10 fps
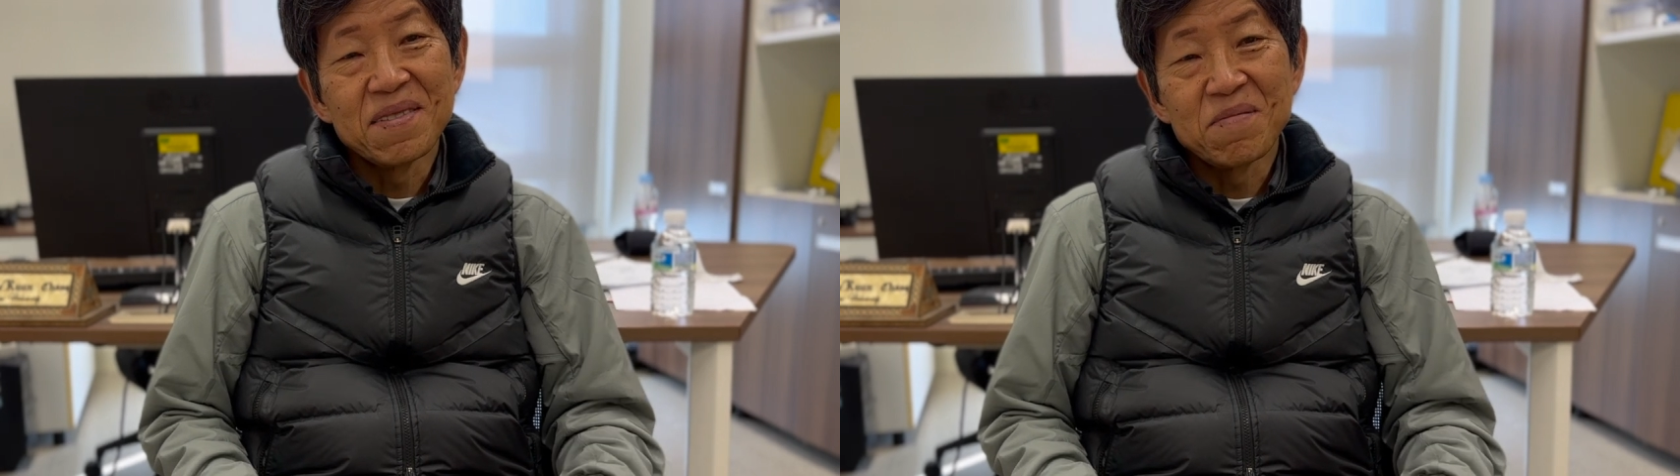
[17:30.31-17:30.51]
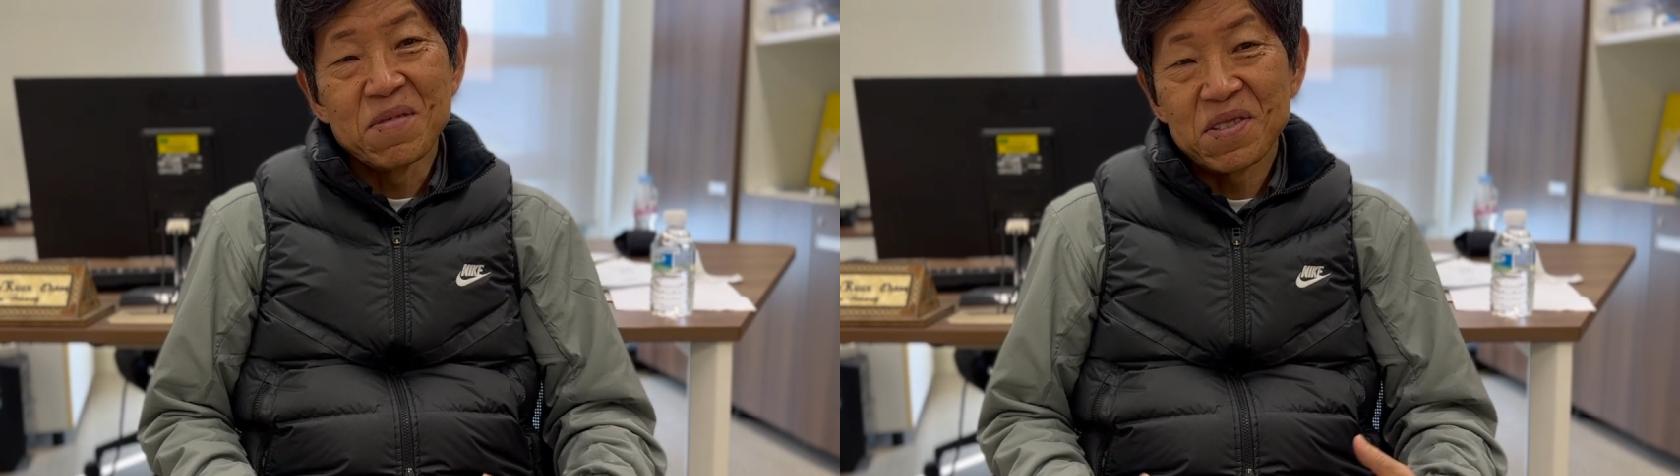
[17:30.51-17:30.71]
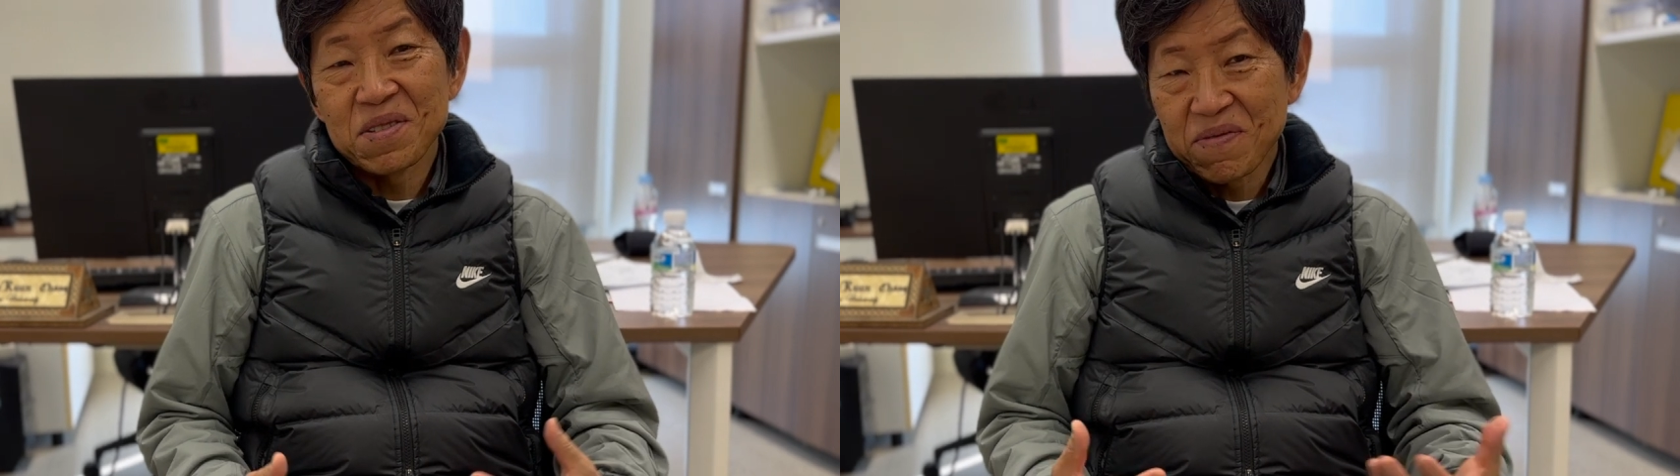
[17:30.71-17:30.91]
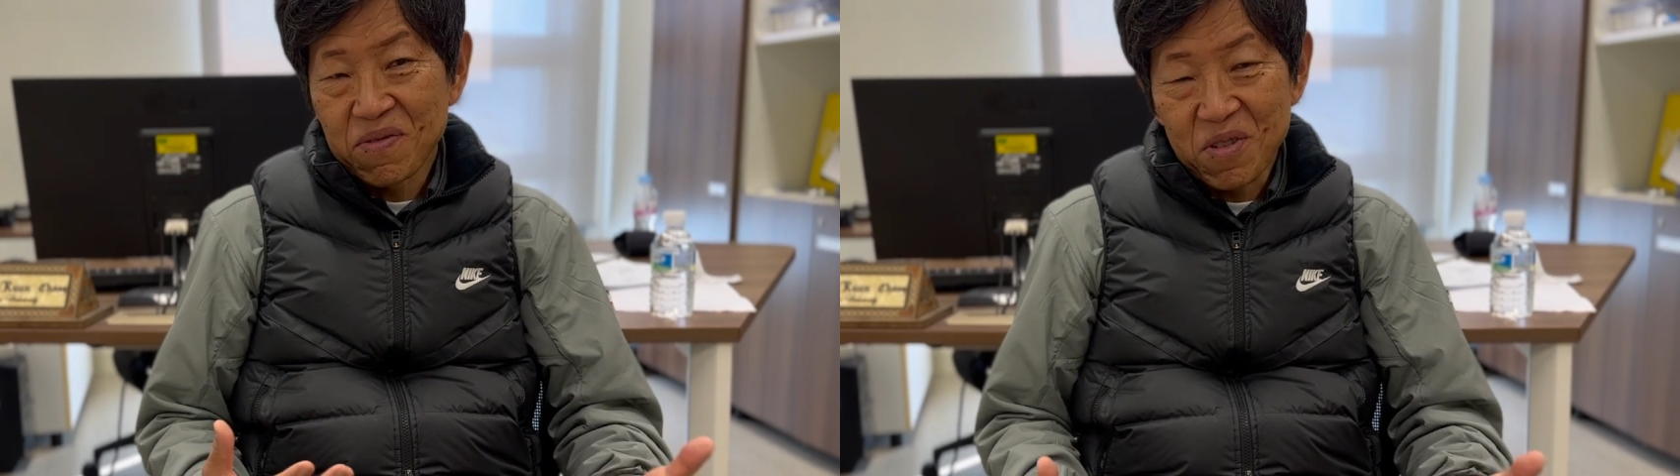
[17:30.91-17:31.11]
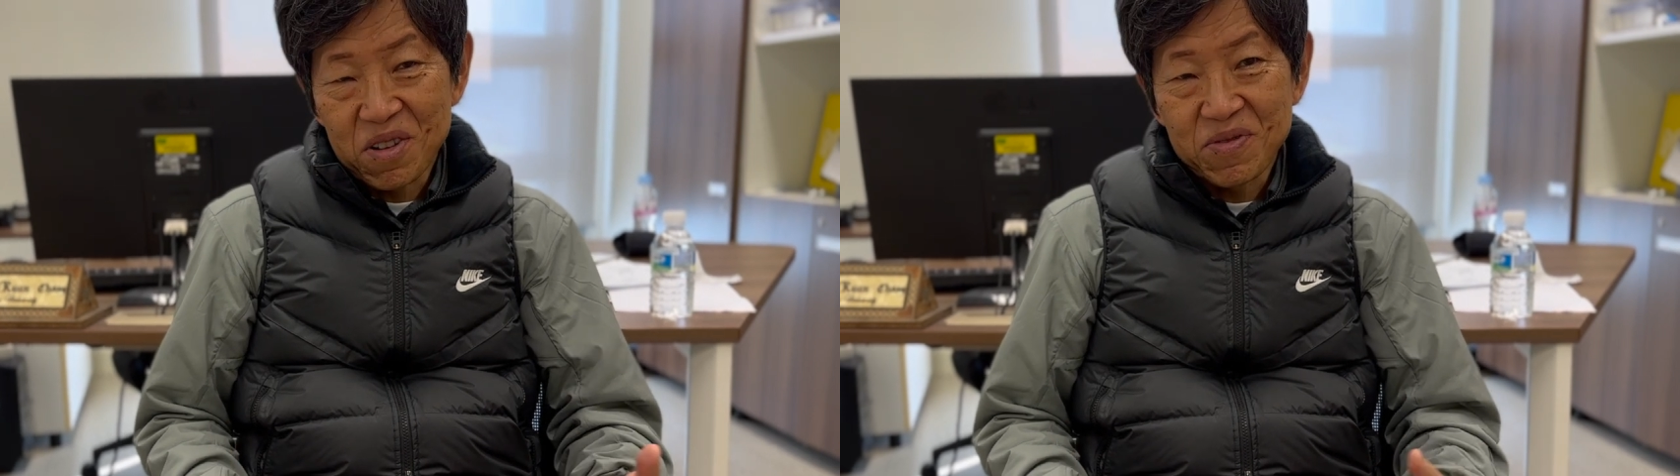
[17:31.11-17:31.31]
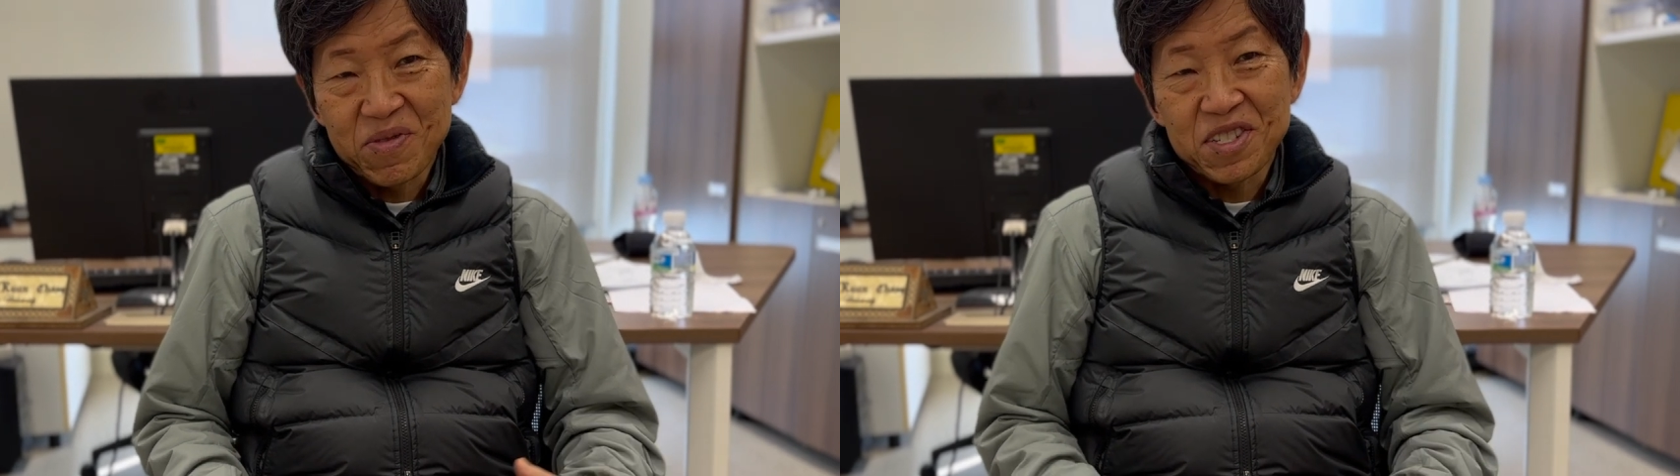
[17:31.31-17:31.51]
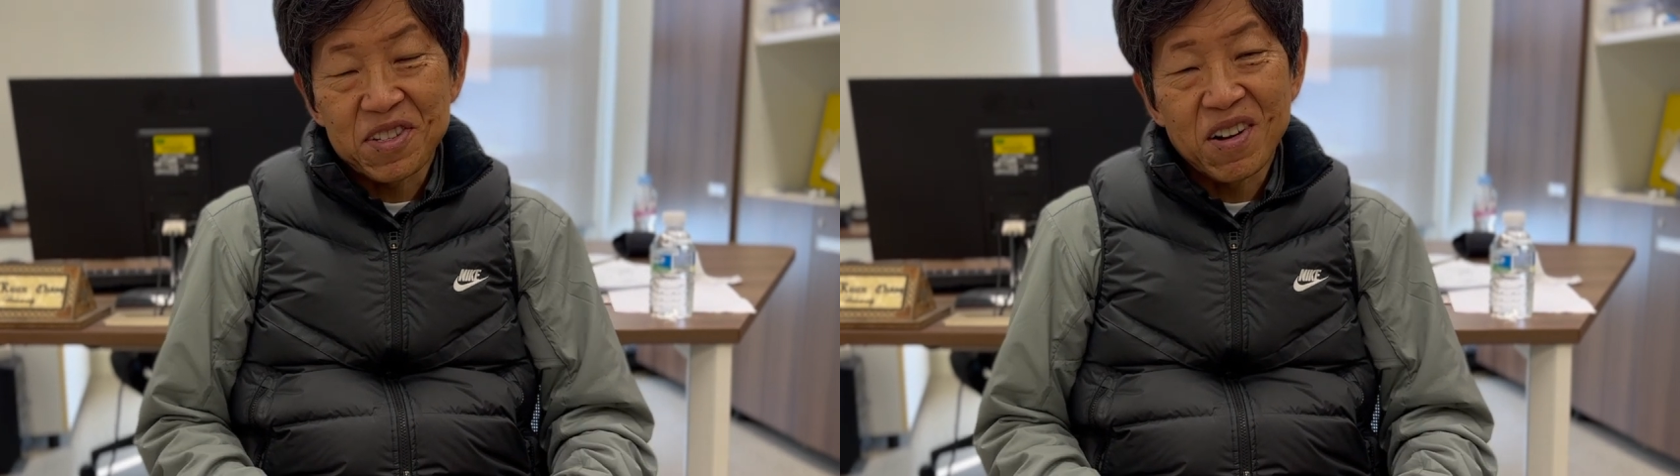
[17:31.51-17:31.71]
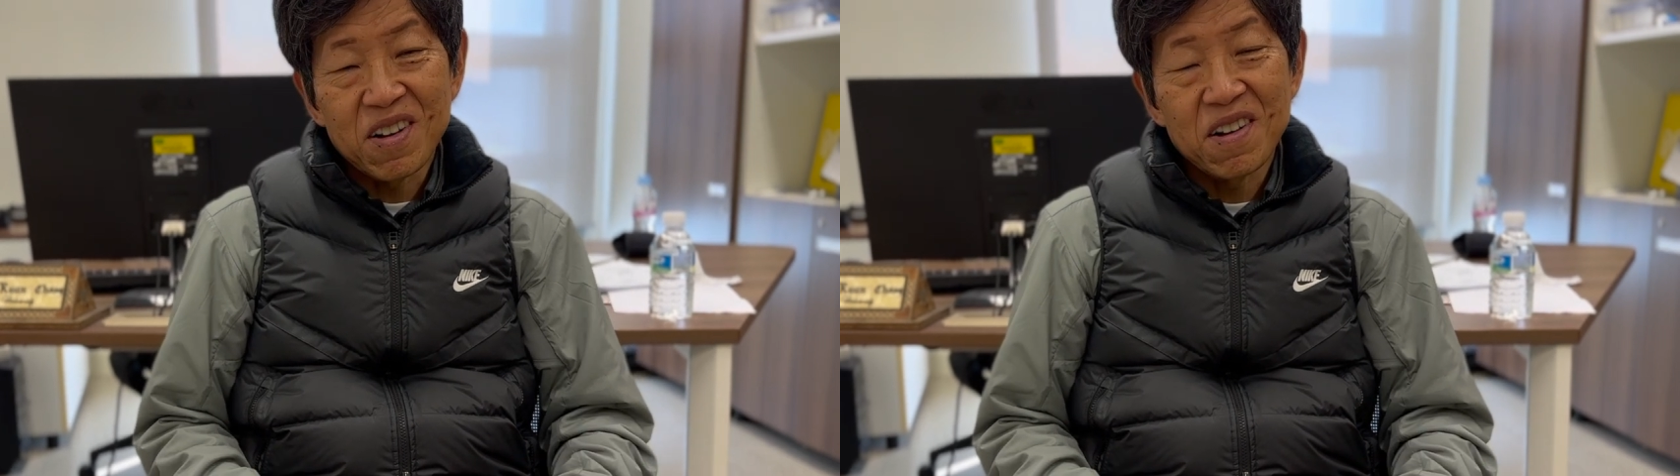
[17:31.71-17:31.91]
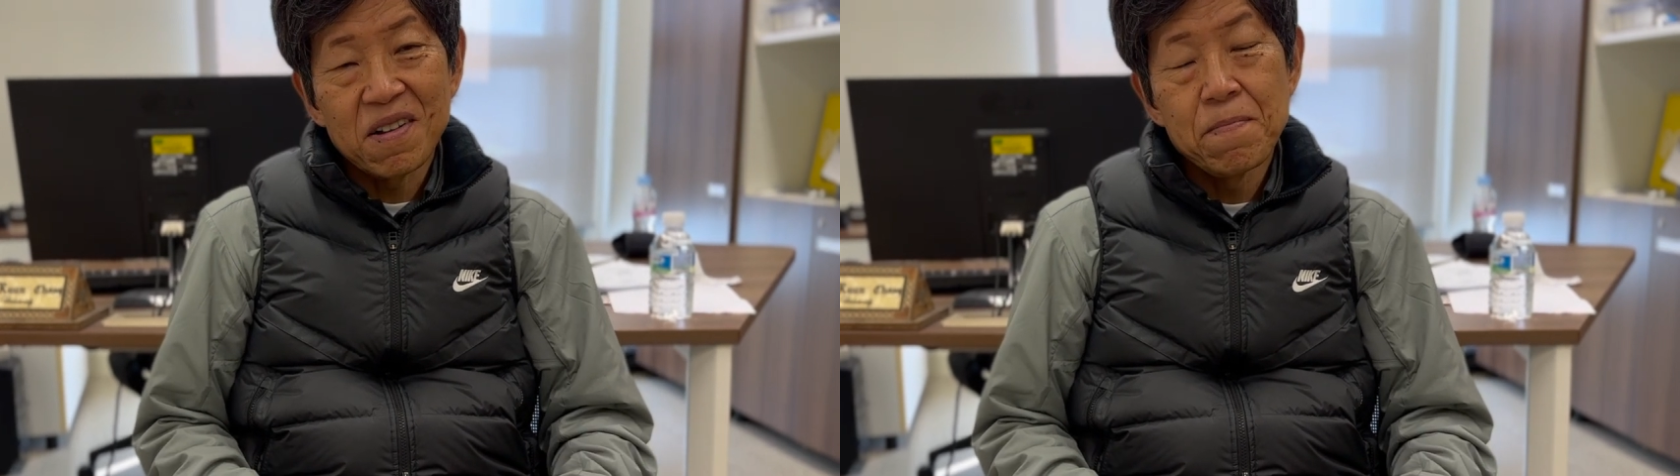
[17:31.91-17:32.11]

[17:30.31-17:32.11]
which of course we saw